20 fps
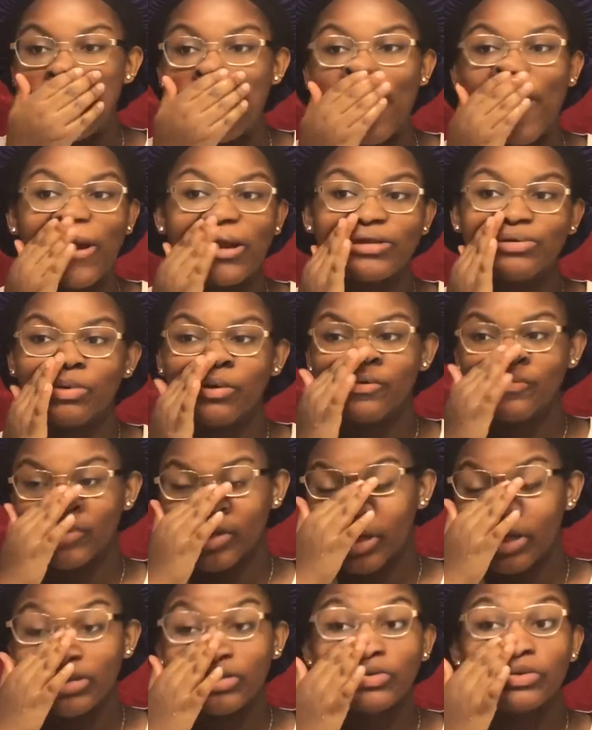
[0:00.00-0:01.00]
wash my
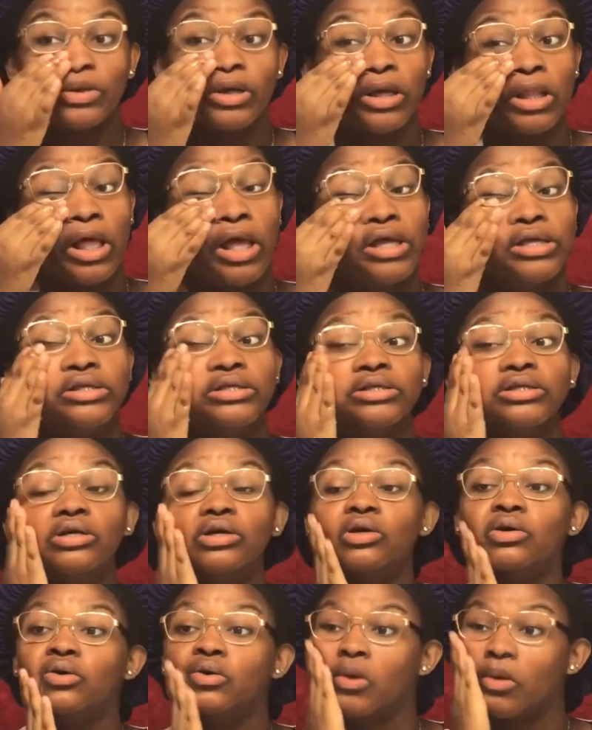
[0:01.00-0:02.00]
face with glasses
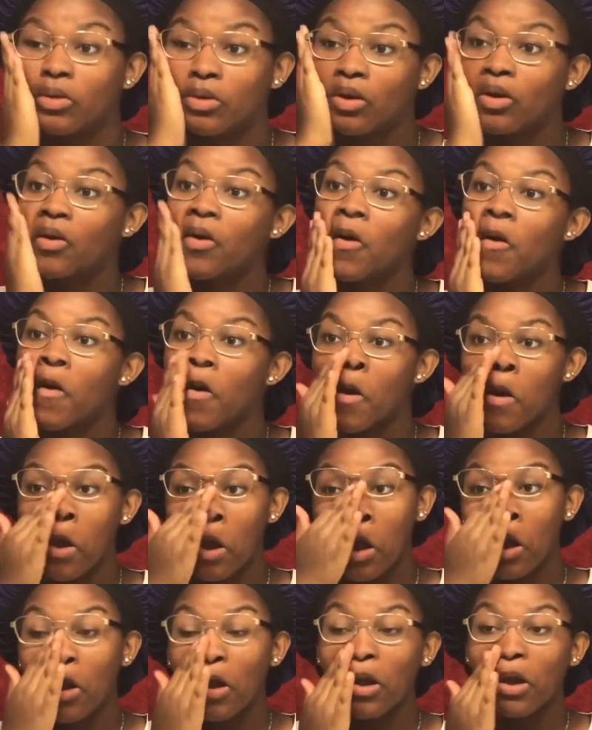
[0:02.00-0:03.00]
on.
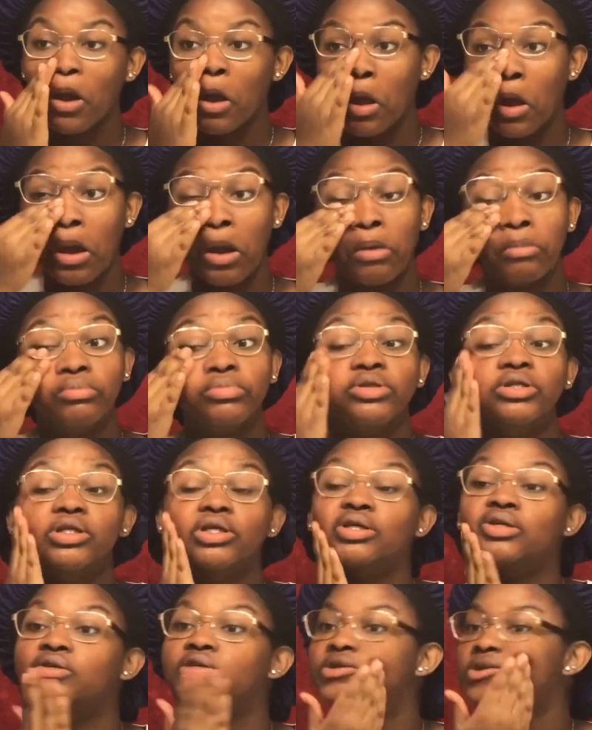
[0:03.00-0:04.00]
I'm um,
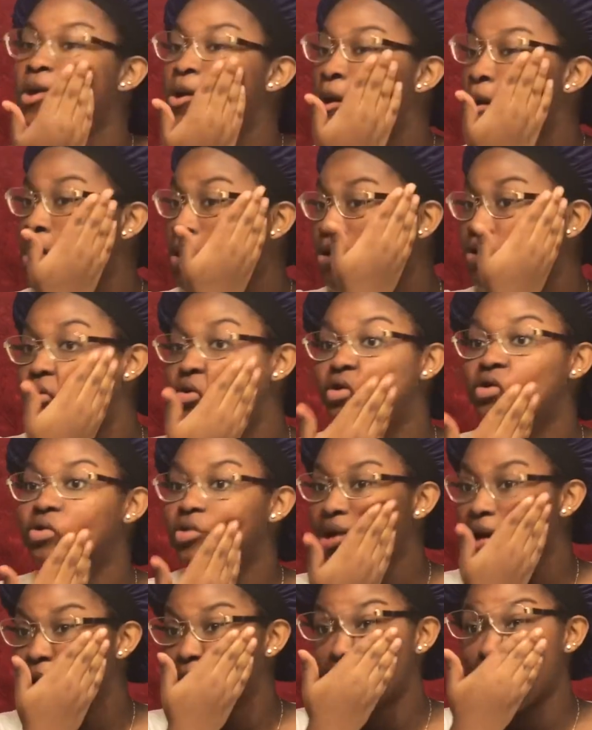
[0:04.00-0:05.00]
just doing this
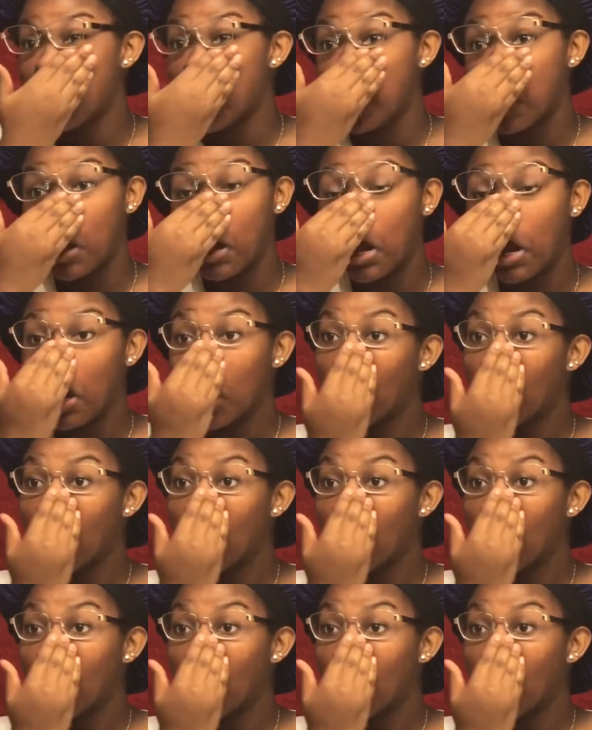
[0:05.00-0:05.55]
right now.